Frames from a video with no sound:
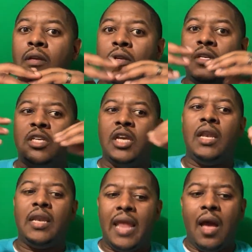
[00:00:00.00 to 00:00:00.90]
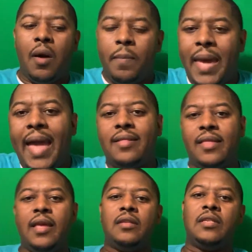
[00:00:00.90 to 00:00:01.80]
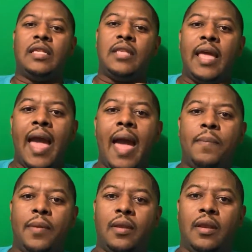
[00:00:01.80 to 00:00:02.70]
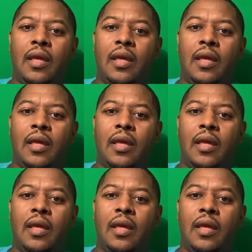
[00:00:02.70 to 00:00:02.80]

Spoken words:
shut down bad things as they happen